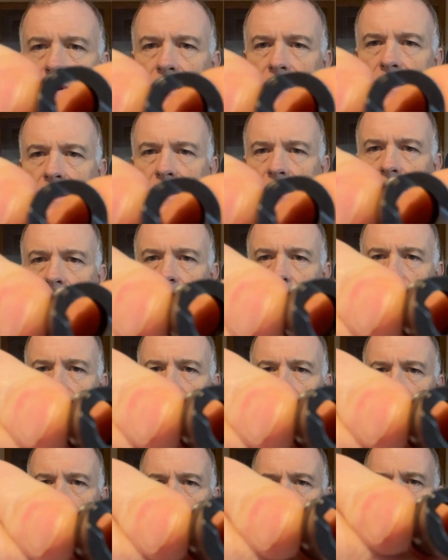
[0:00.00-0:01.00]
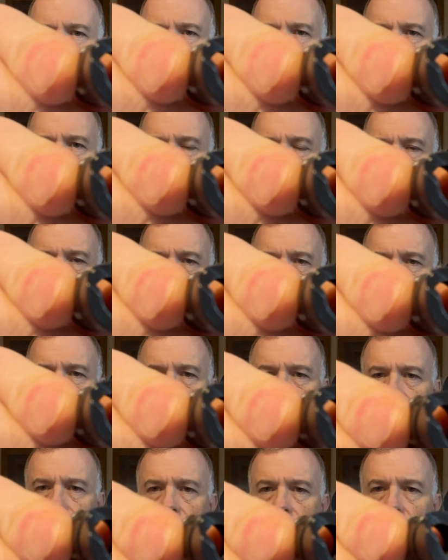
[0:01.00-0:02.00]
kind of look like this.
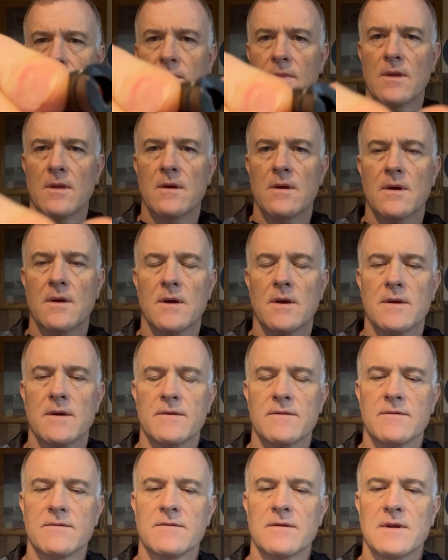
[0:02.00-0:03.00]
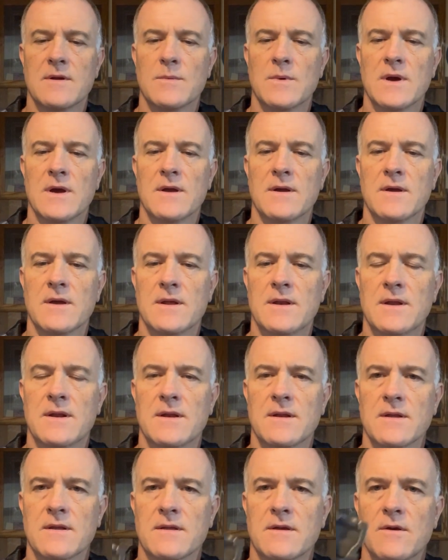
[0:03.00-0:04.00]
So anyway, and
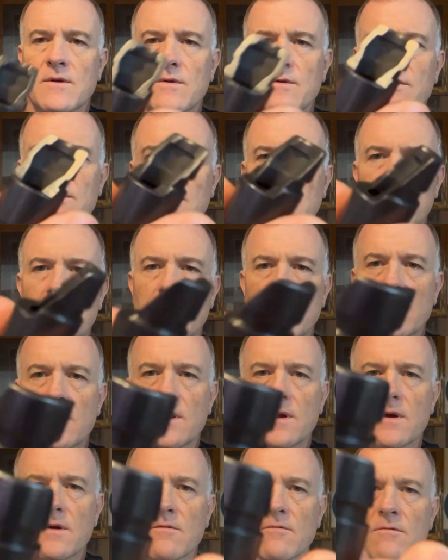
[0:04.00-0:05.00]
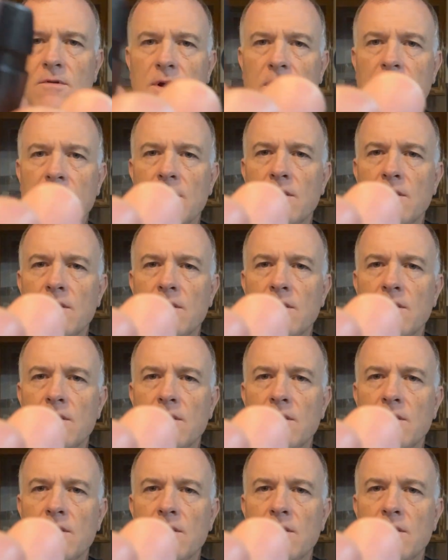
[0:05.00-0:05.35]
then it goes on righty